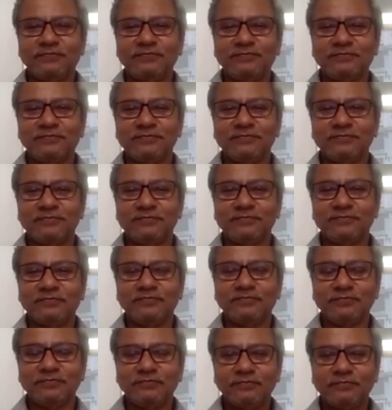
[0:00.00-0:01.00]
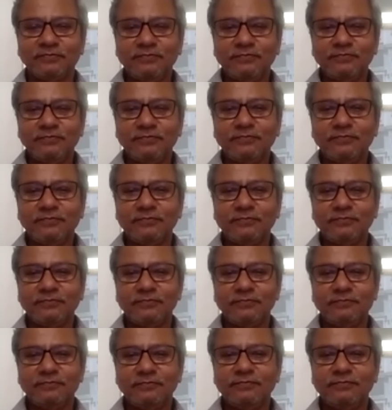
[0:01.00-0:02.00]

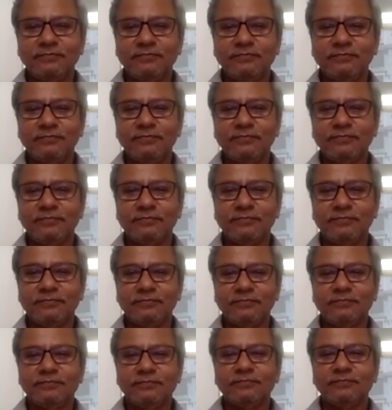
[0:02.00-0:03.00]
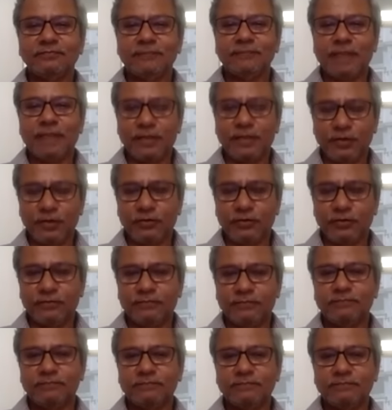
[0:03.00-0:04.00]

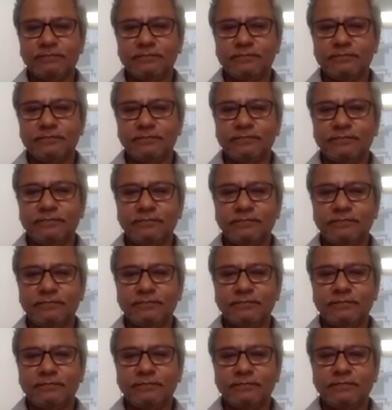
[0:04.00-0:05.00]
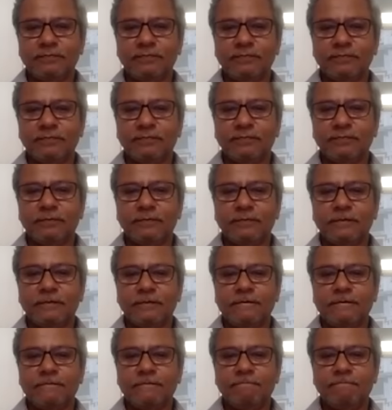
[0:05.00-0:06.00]

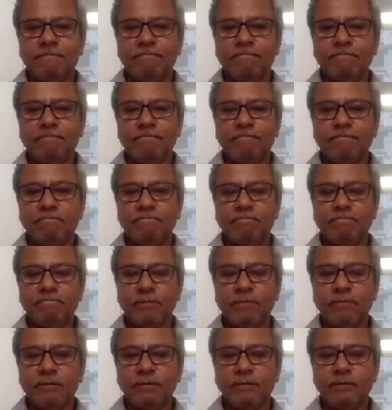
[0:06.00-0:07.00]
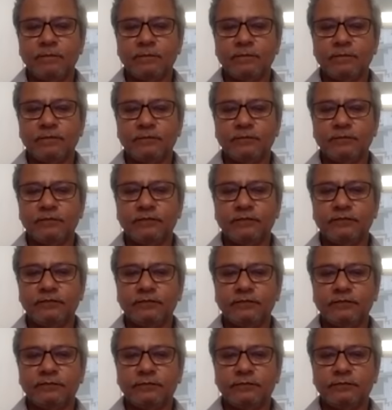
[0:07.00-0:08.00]
(silent)